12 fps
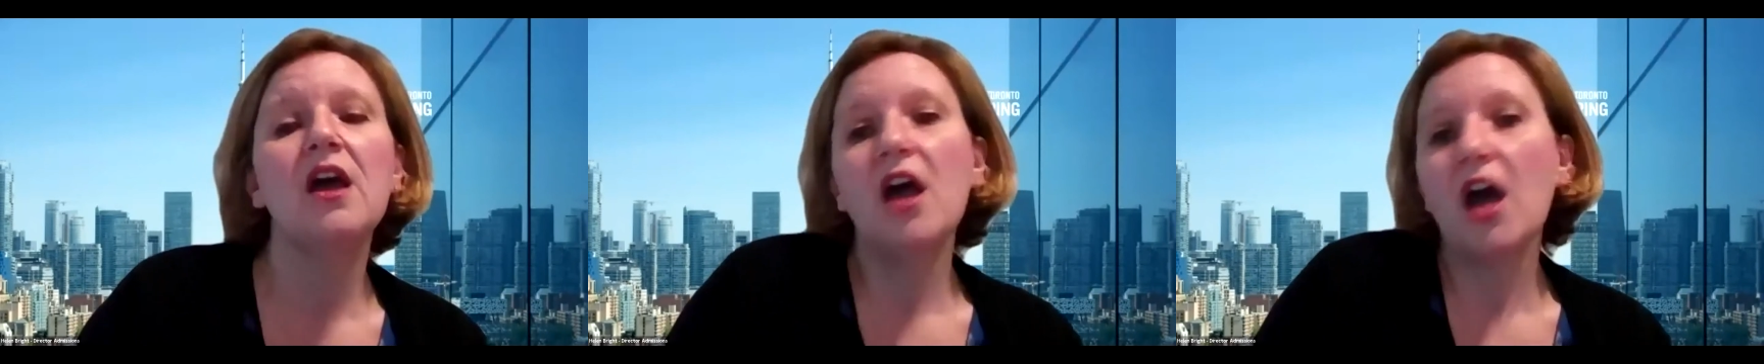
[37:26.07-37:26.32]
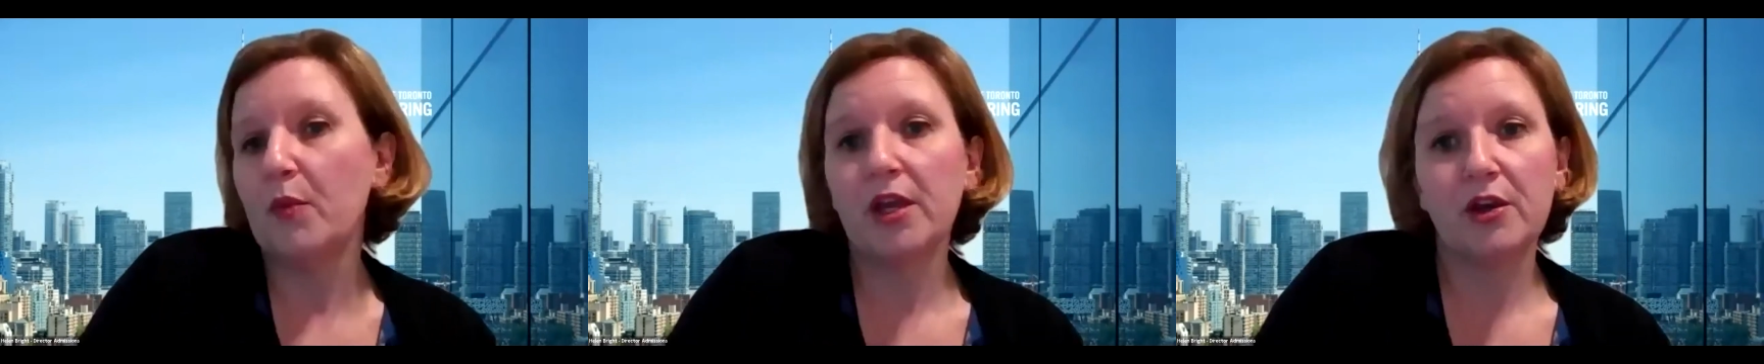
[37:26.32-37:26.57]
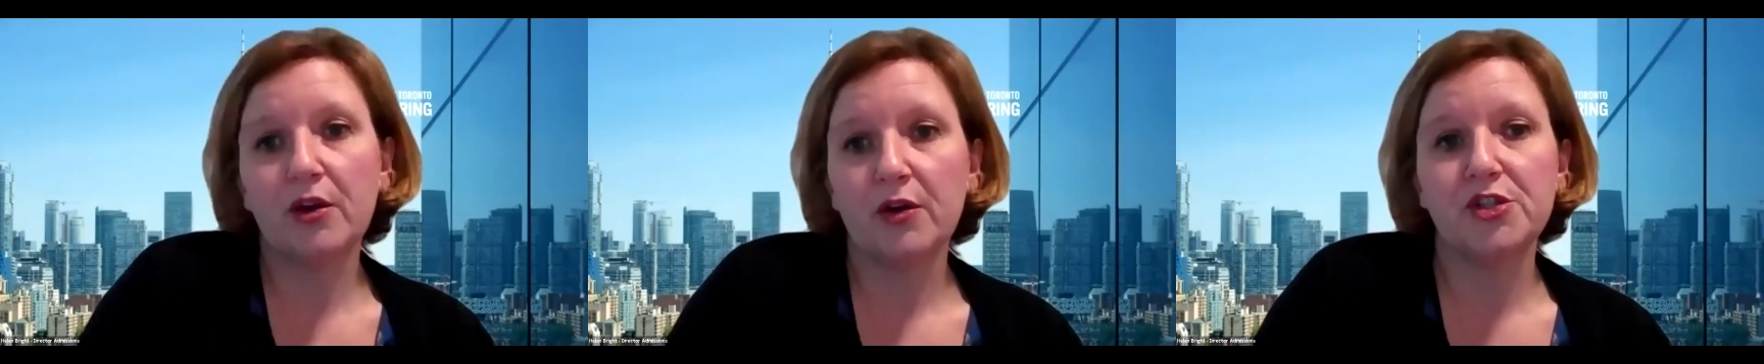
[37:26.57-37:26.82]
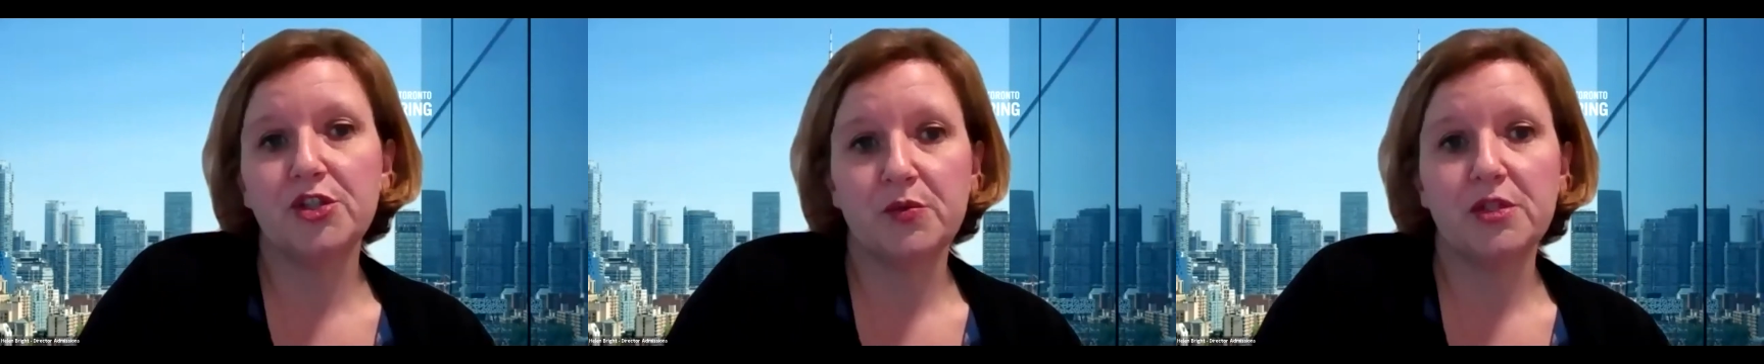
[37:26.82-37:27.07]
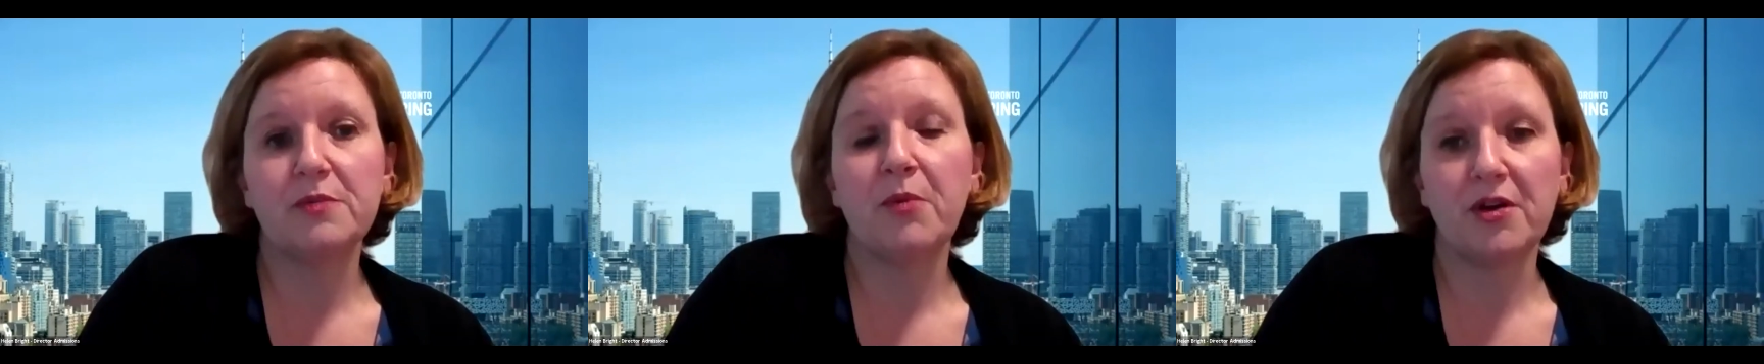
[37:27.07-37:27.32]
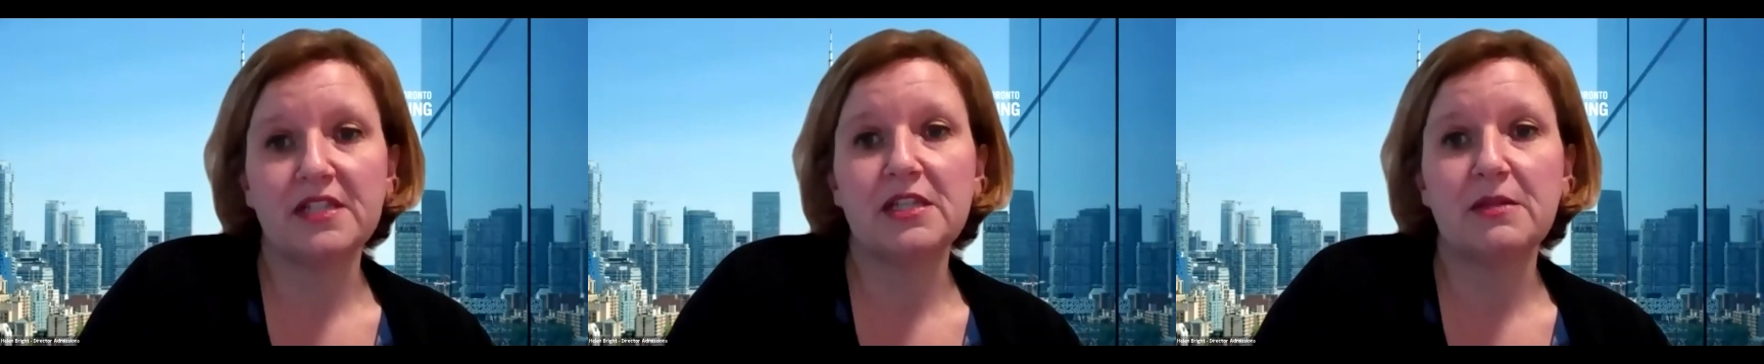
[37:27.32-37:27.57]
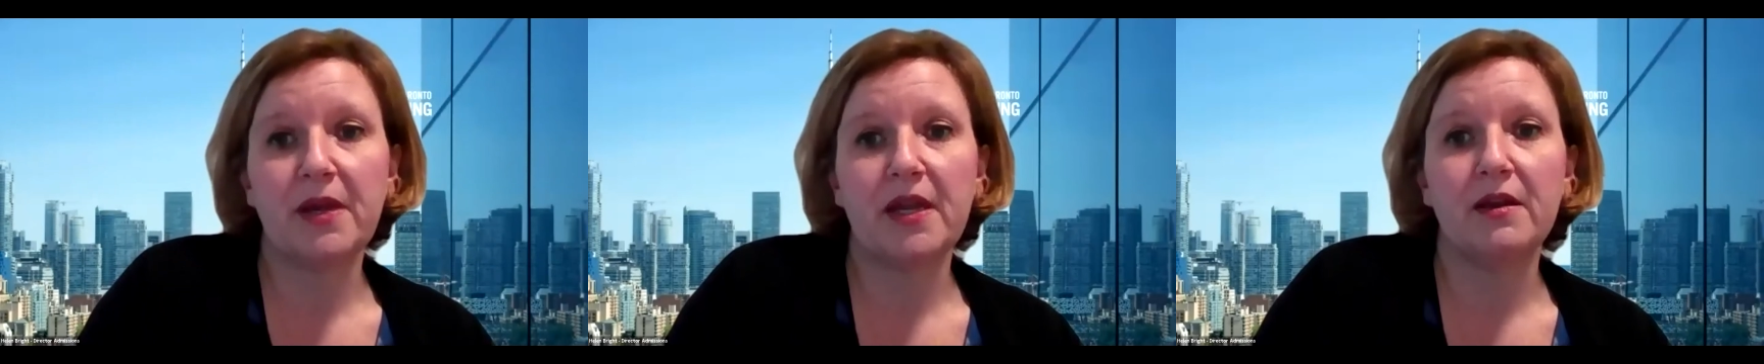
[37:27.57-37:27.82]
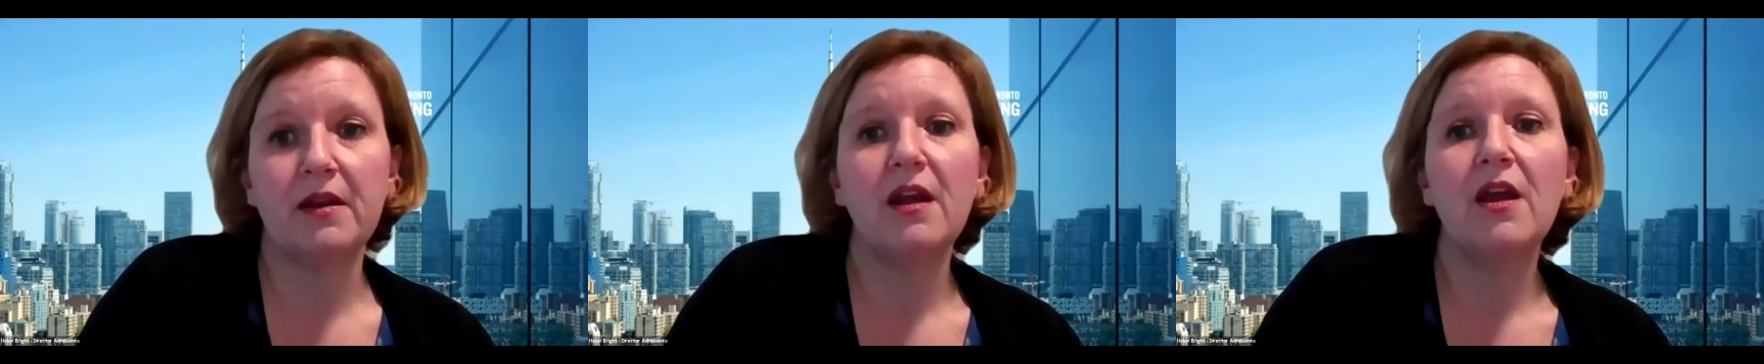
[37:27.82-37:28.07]
and we encourage you to
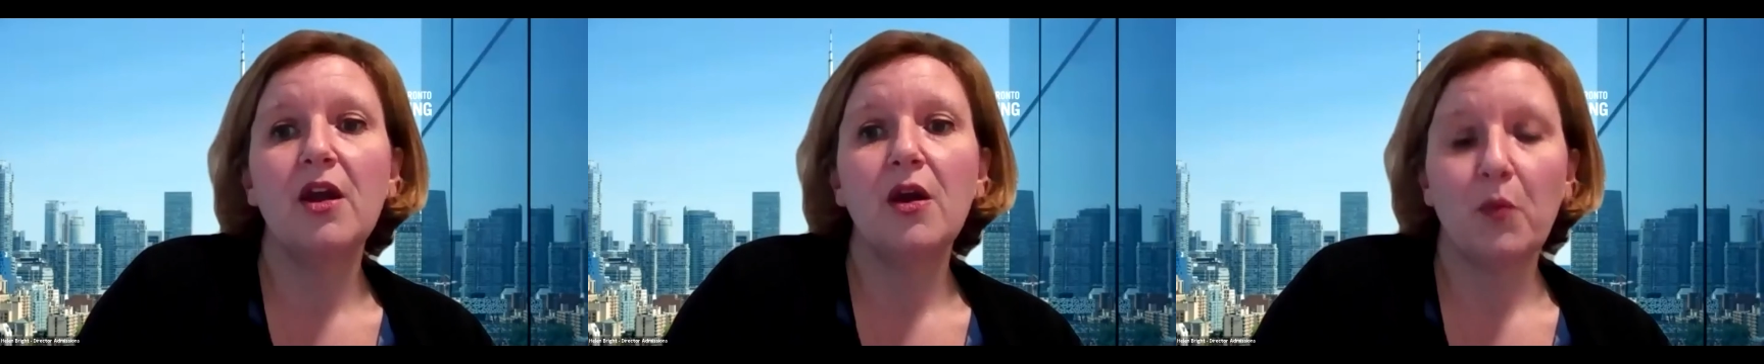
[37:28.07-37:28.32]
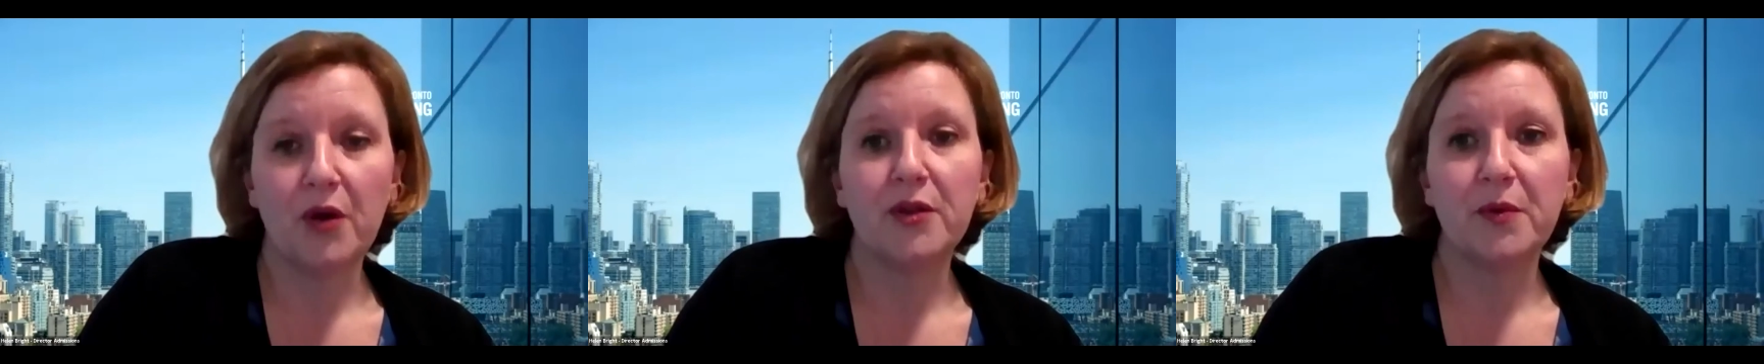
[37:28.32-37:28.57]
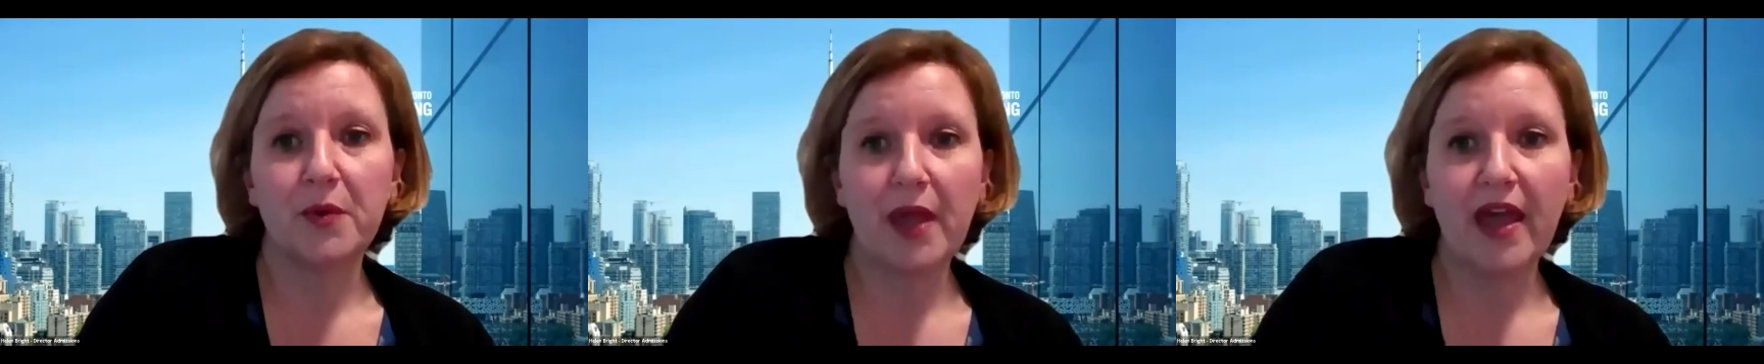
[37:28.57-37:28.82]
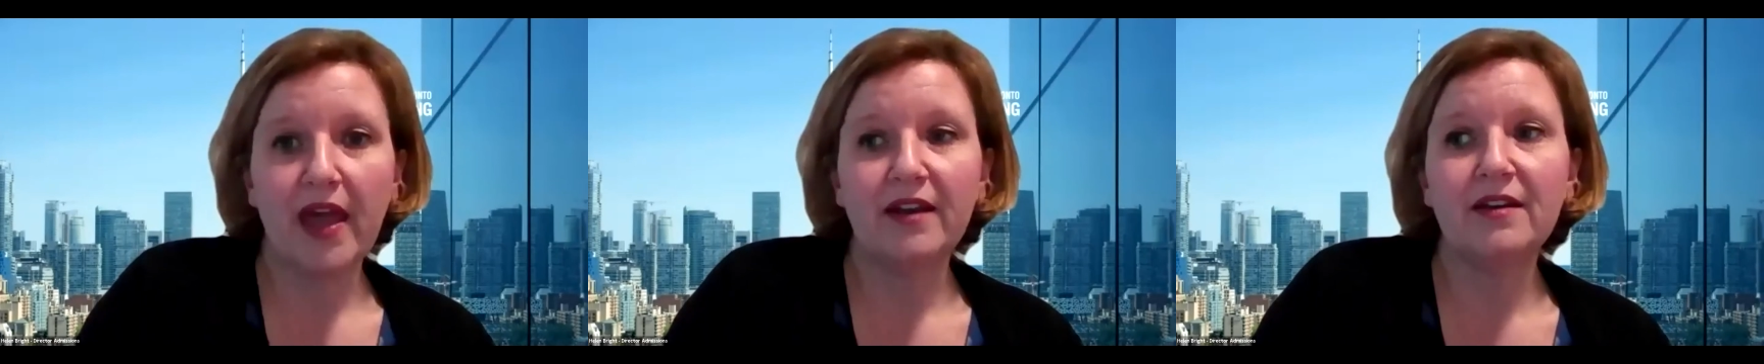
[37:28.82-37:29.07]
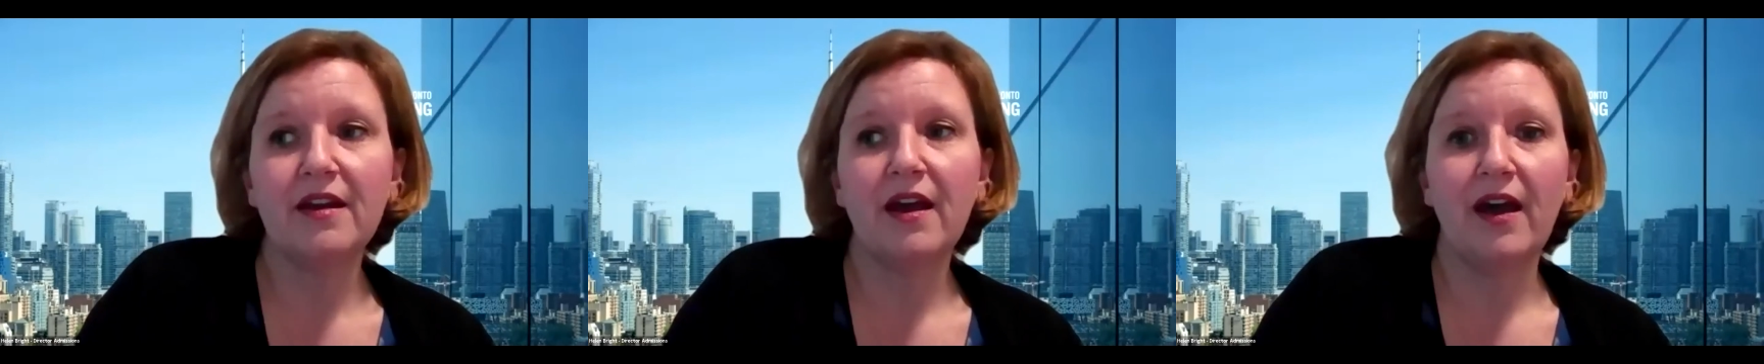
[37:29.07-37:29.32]
participate where you can.